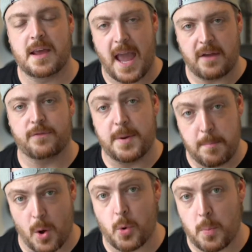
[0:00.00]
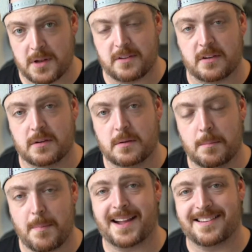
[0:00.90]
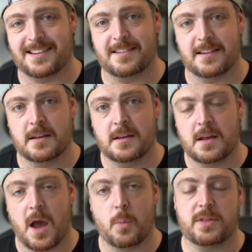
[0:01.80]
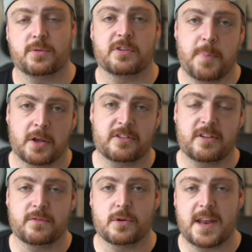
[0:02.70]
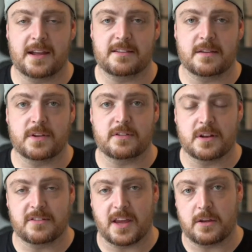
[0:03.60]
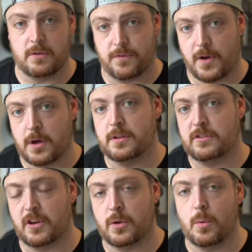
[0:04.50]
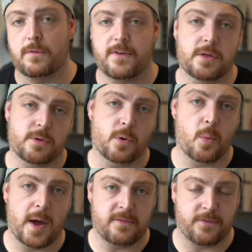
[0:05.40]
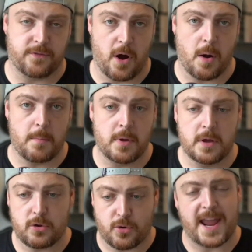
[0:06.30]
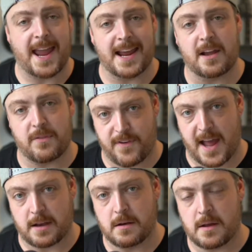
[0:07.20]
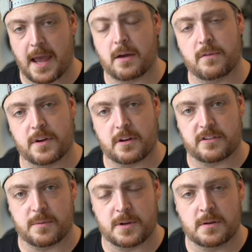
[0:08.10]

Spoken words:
Every moment matters. And whether it's positive or negative, it's going to take you further to or further away from creating a fan out of a customer.